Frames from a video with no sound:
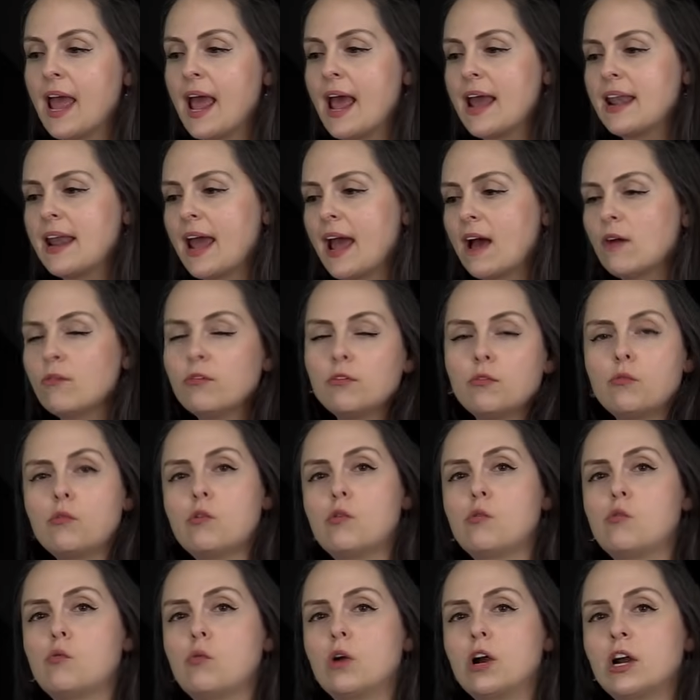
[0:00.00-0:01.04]
And how it
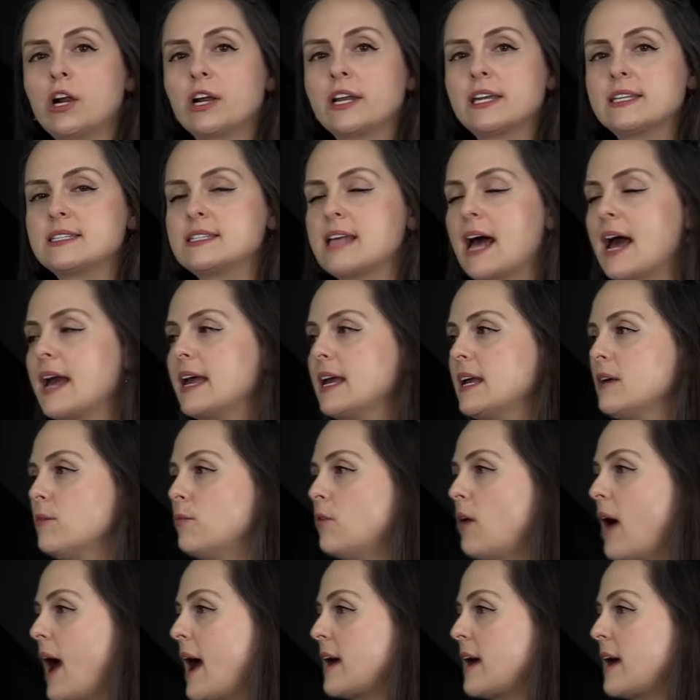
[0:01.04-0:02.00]
will work is that it will